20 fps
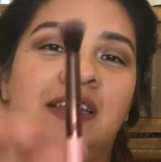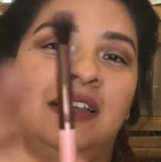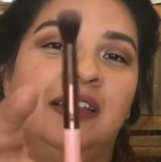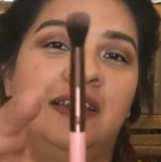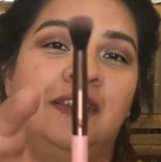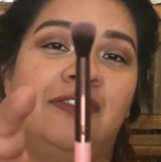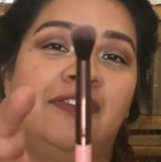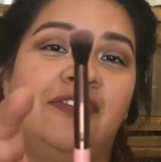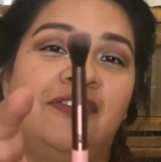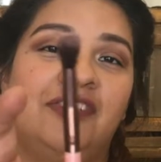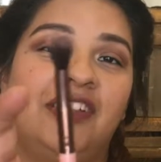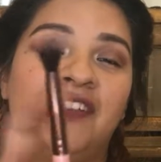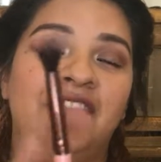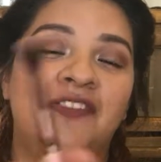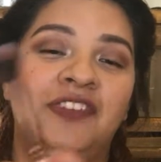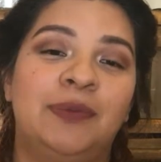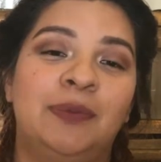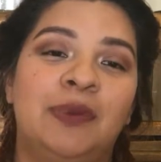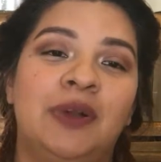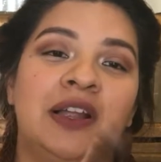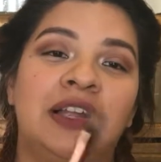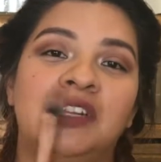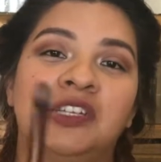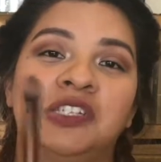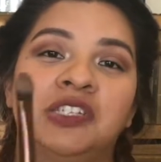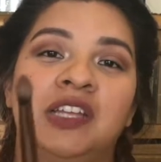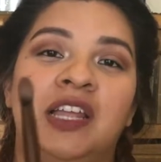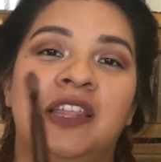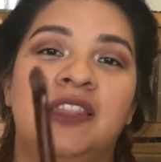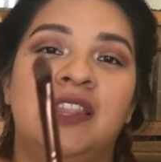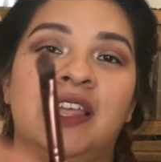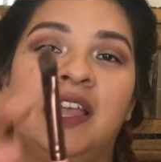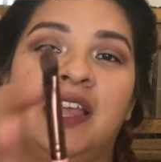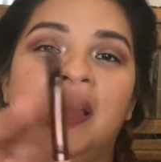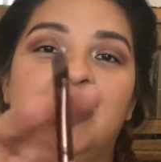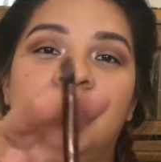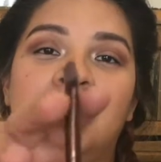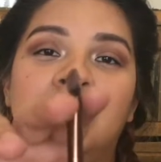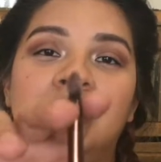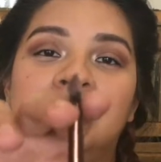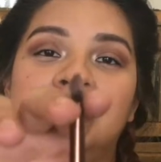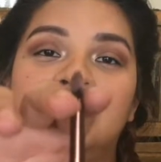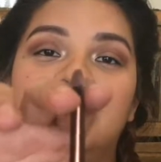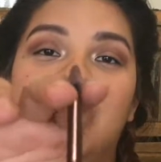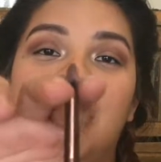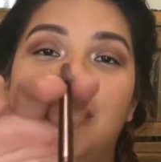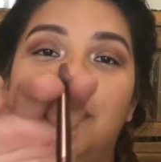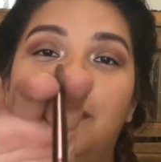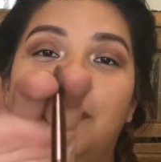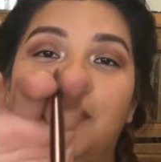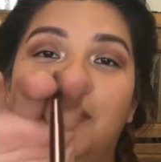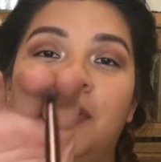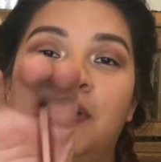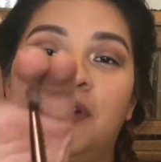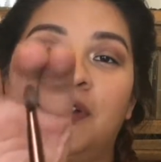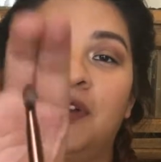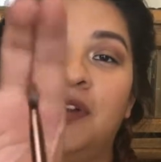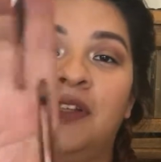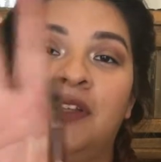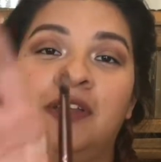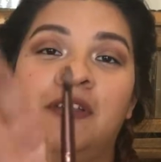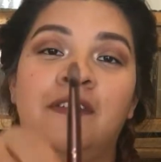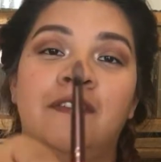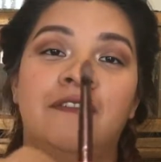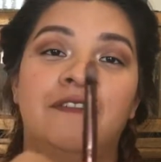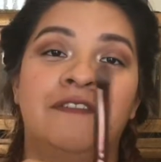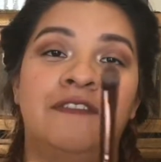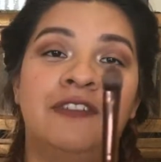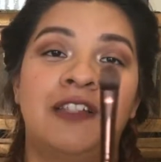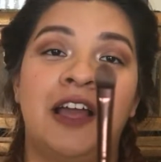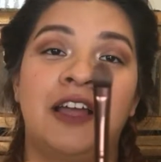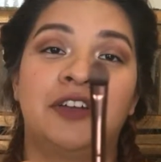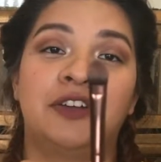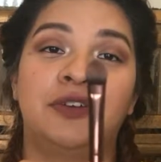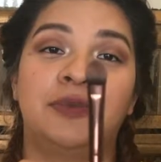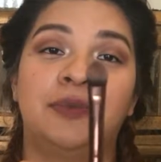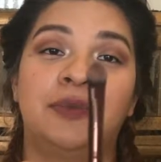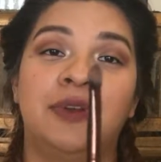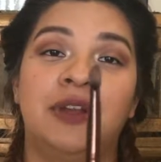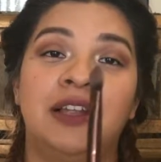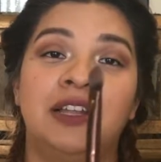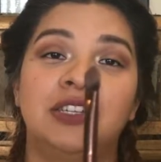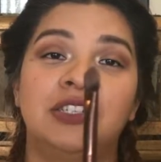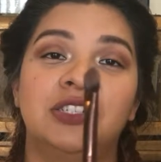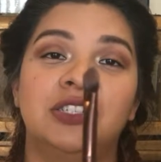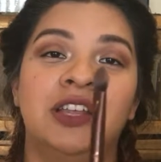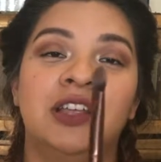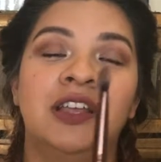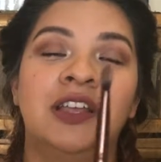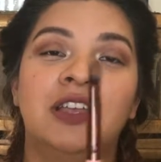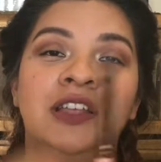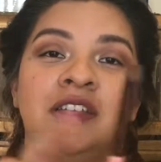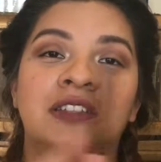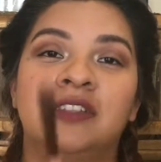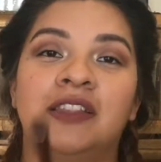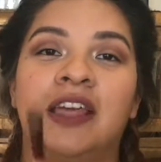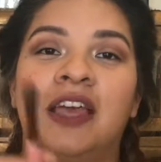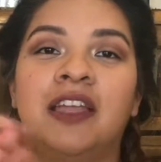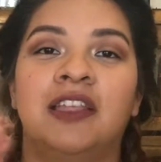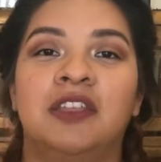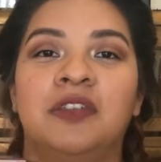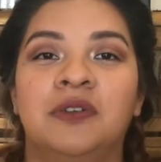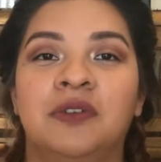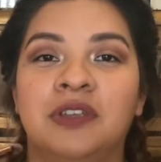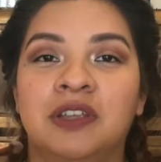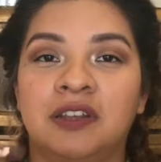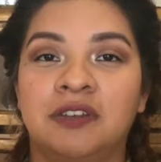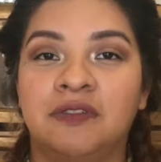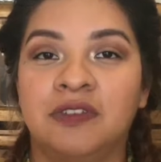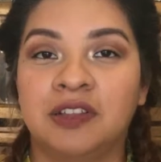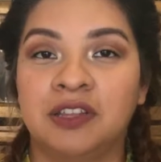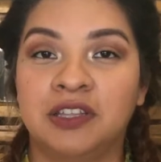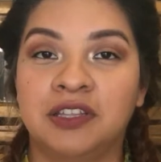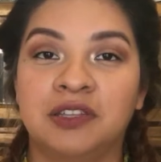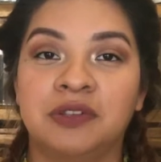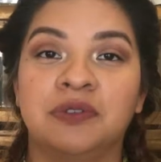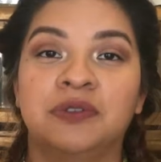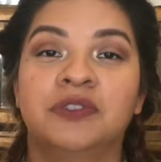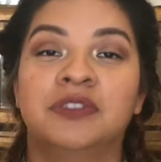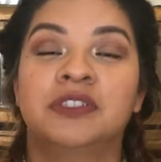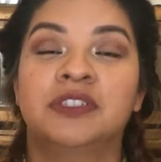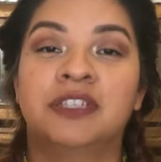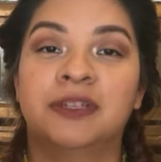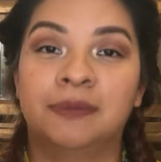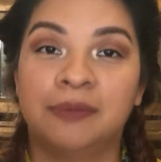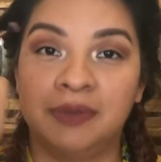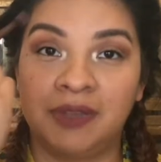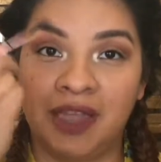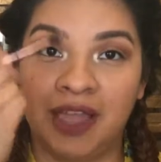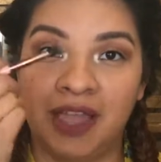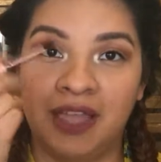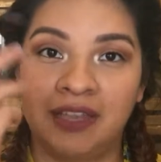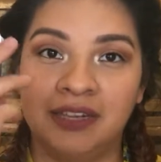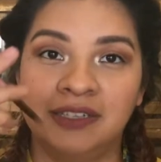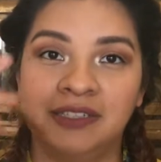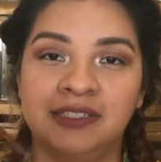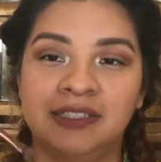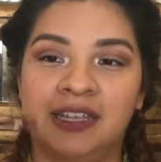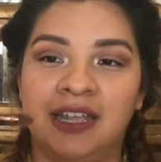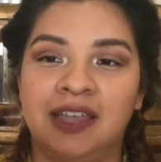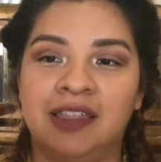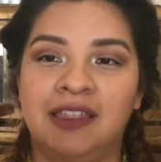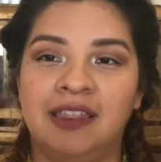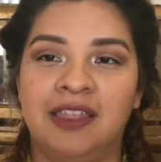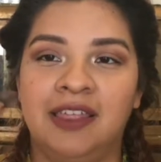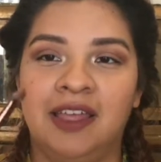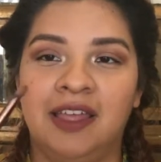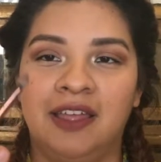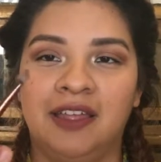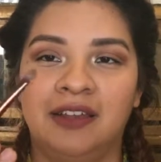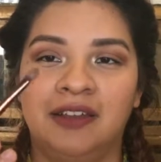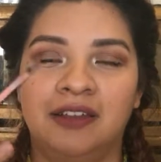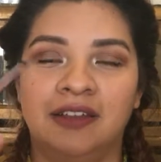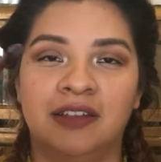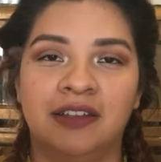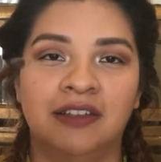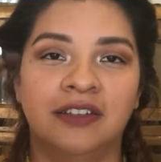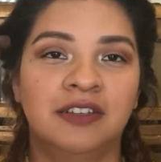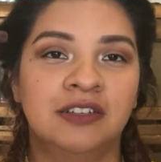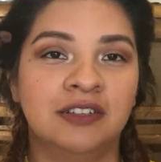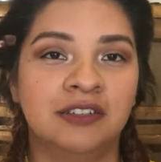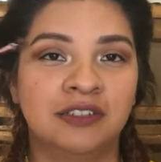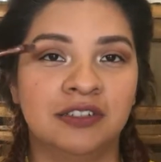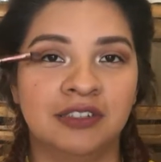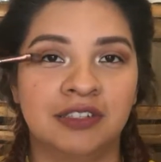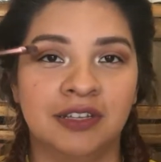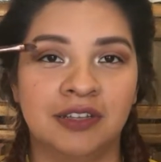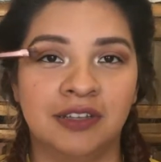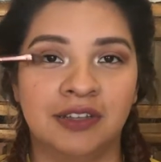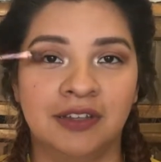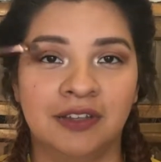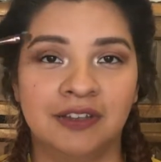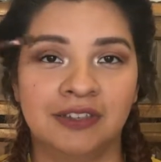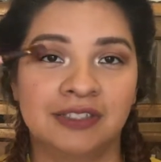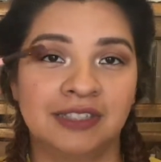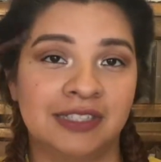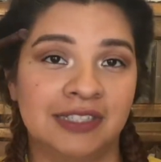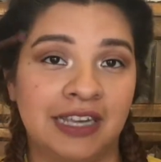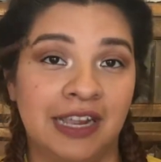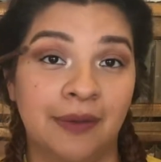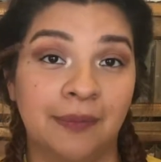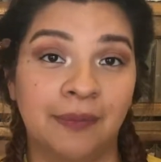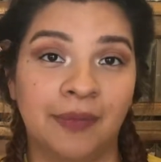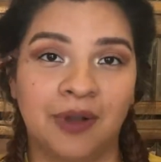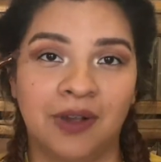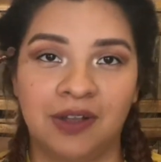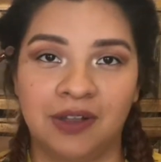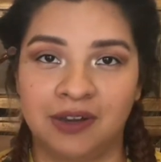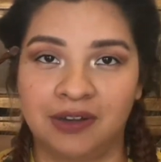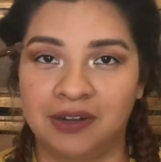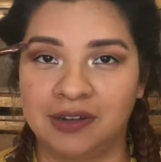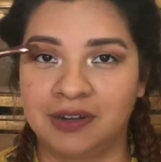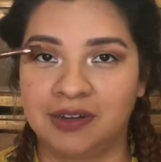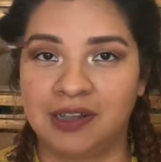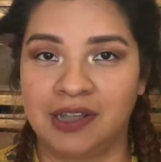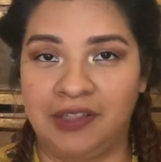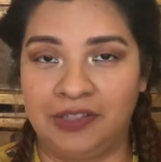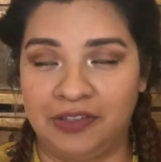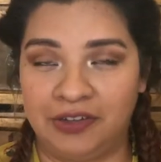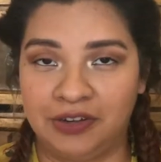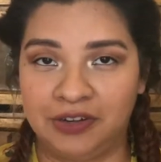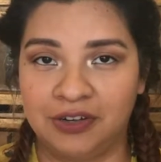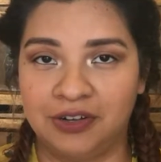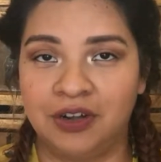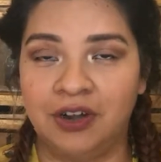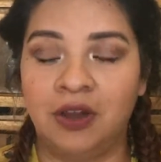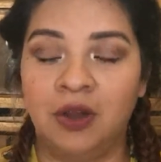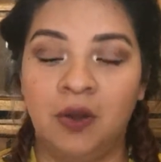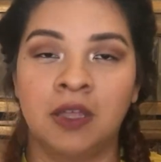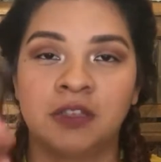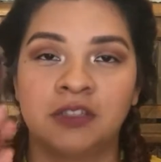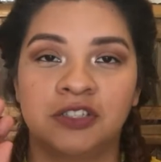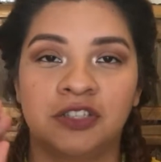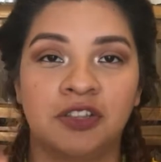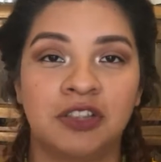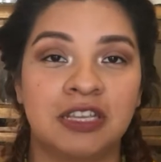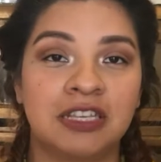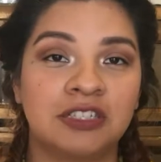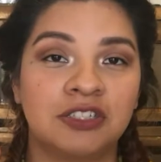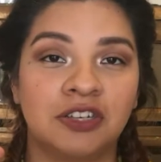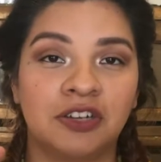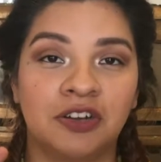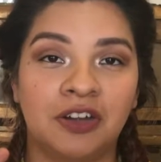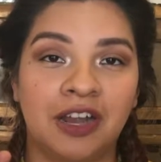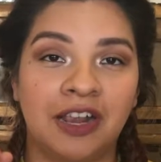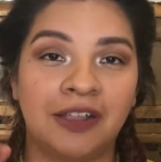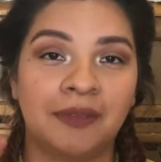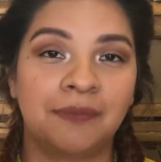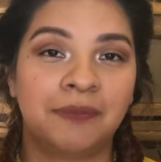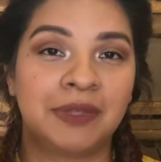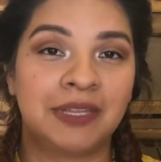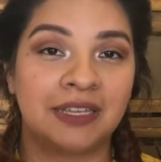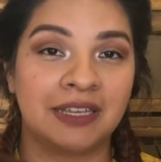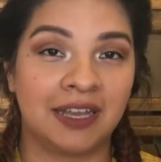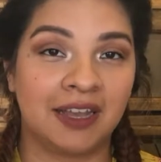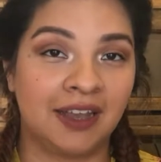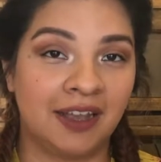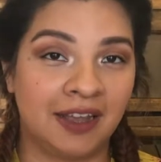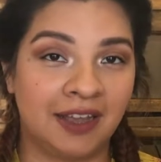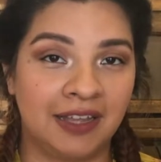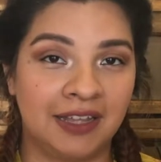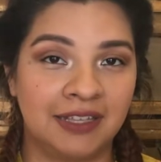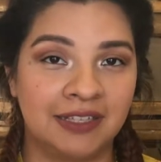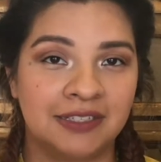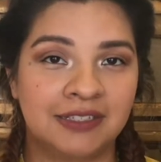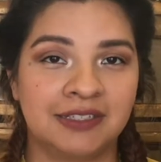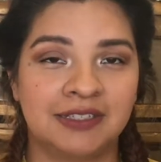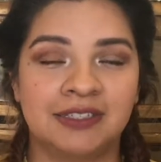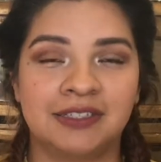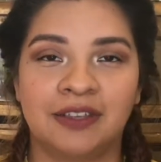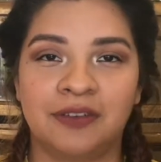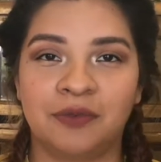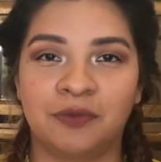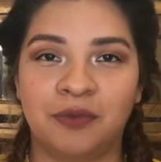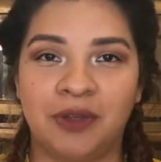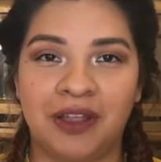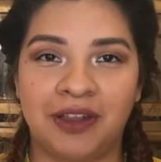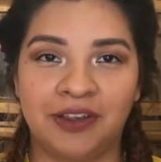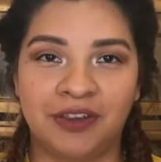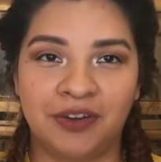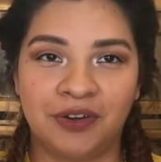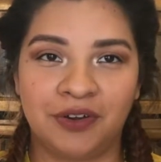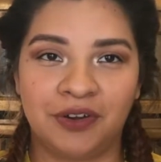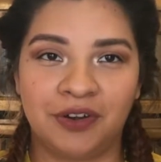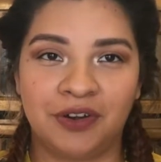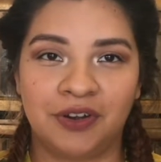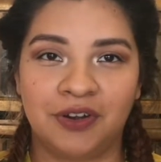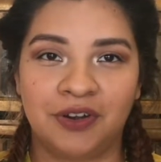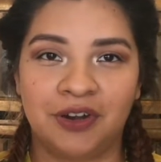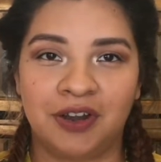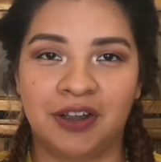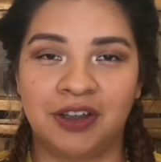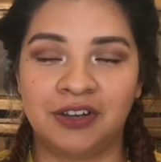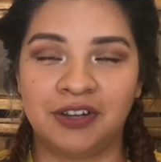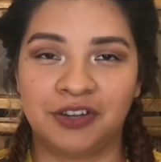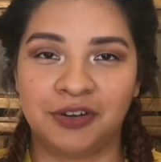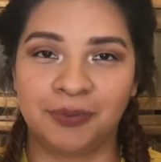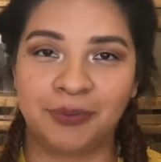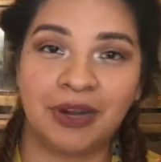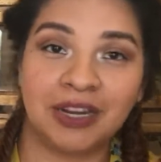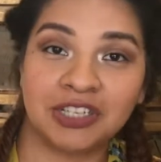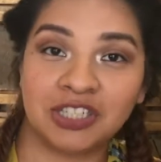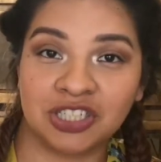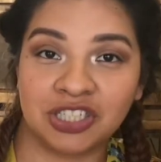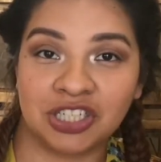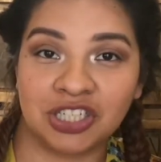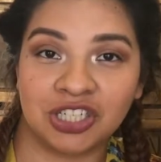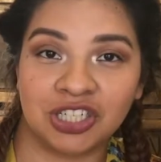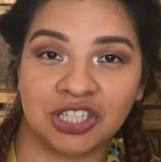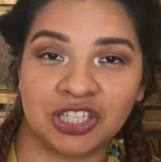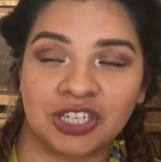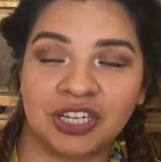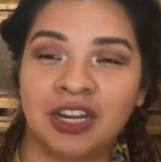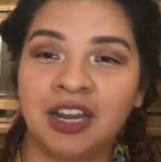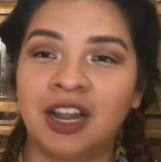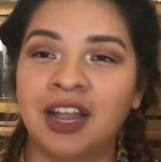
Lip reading: fluffy brush and then a tapered, flatter brush that you can really use to blend and then to stamp on color. So these are great because when you're under pressure,